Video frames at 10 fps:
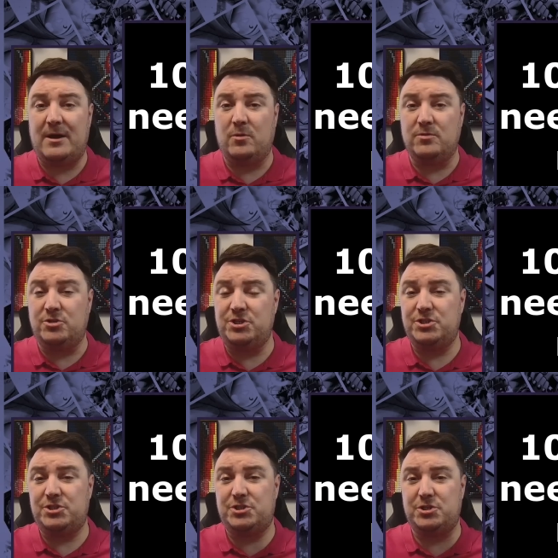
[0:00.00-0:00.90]
Now,
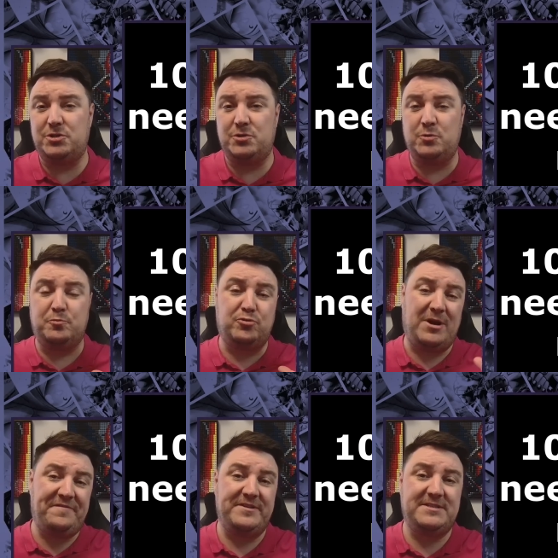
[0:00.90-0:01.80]
just to
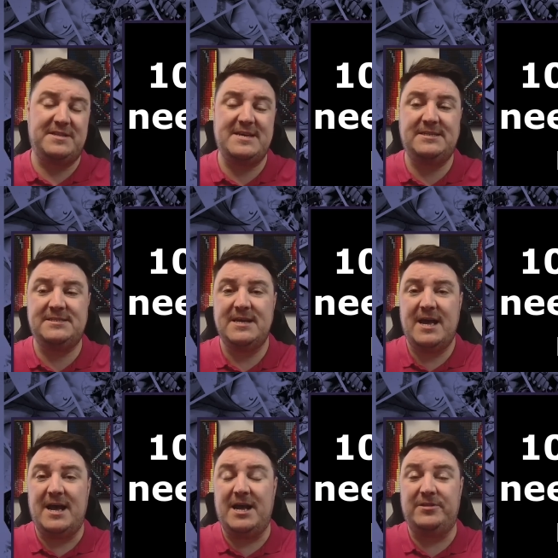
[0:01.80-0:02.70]
preface this,
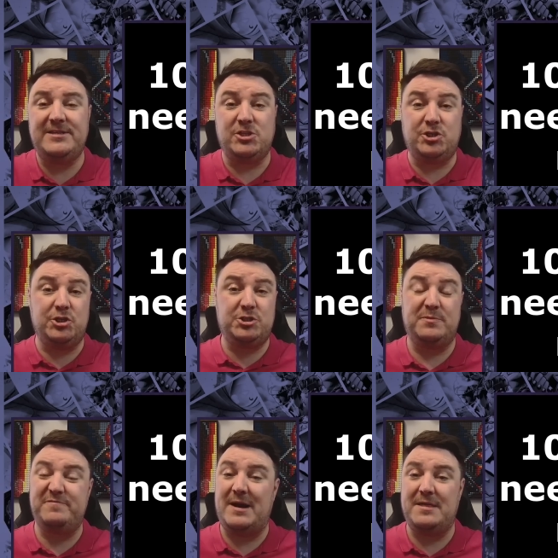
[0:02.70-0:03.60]
these are just
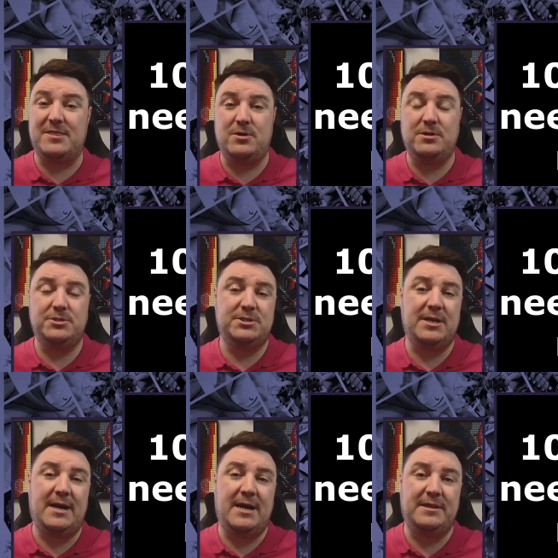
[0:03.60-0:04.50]
some of my
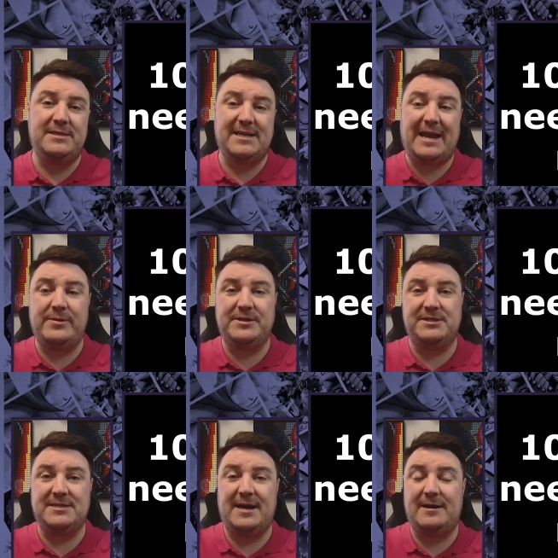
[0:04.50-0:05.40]
thoughts. These are
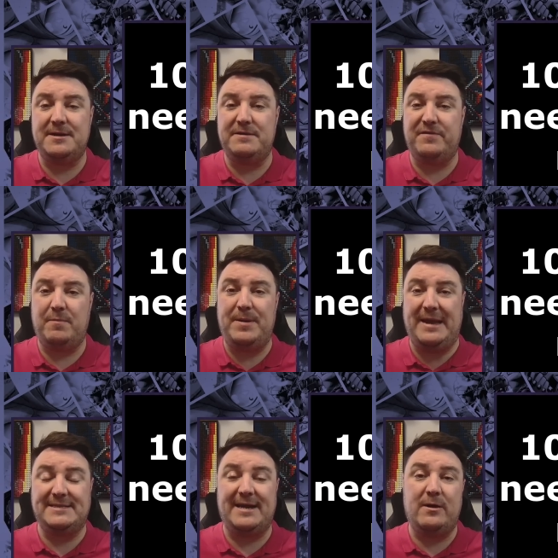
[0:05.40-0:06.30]
characters that I've
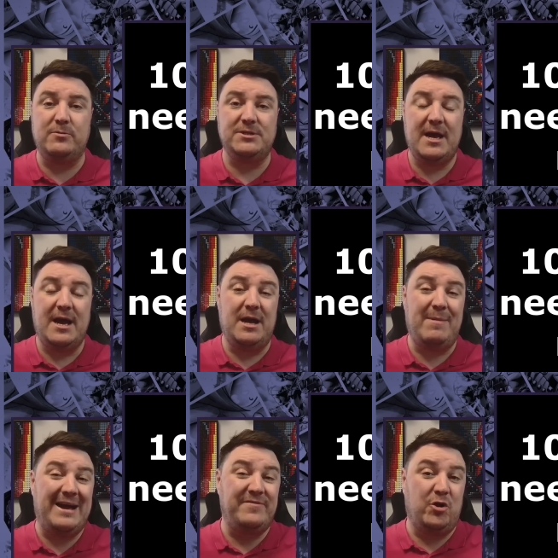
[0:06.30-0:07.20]
picked out.
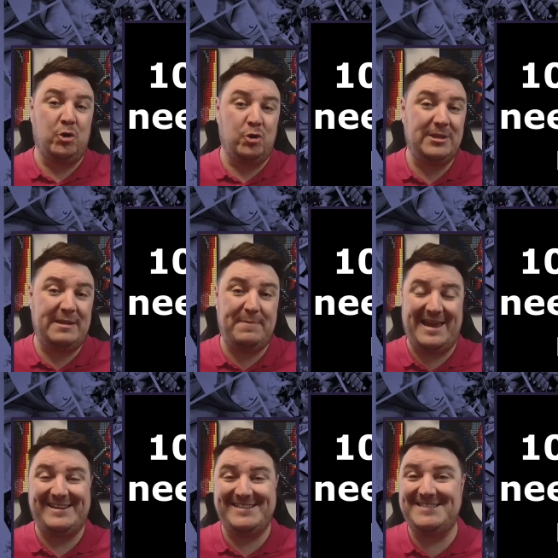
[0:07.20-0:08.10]
I've only
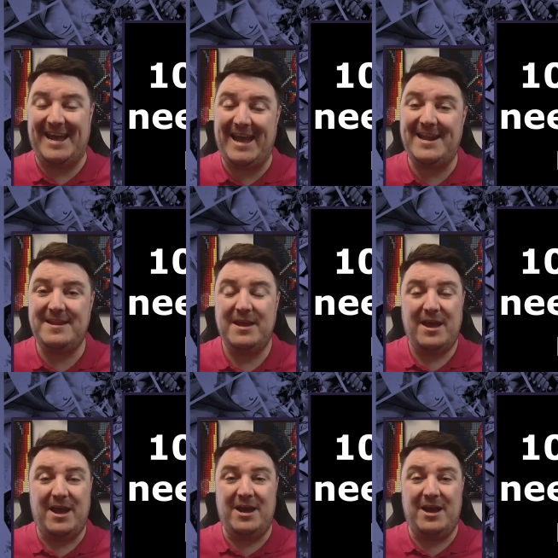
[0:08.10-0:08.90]
picked 10.